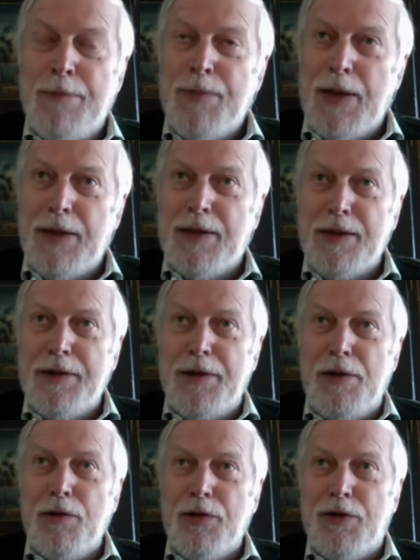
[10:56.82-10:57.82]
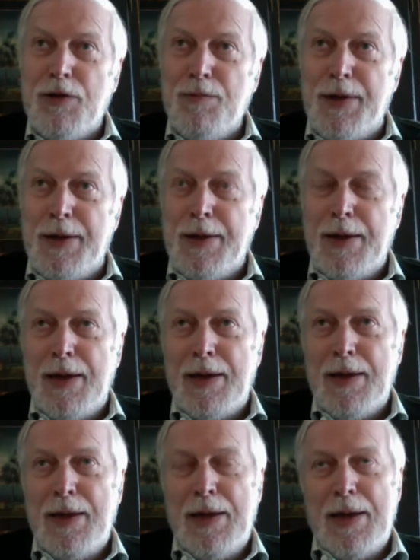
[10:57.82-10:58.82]
clearly going to be
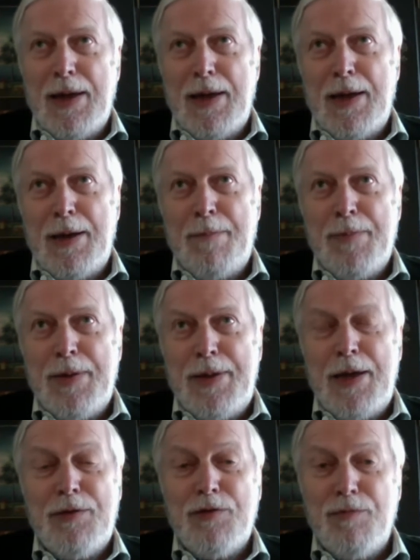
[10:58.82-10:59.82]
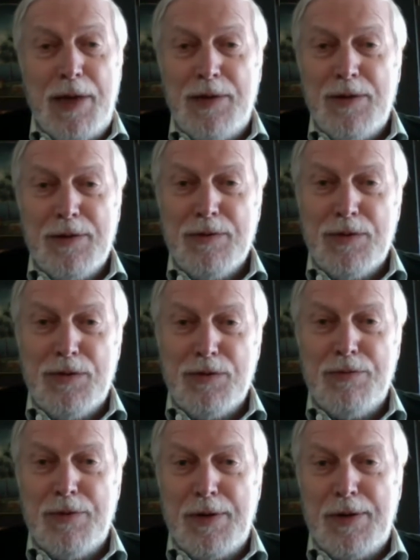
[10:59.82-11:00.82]
uh, um, detrimental
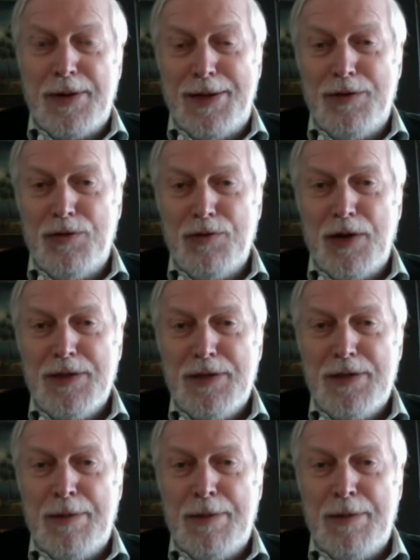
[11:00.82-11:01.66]
to our interests.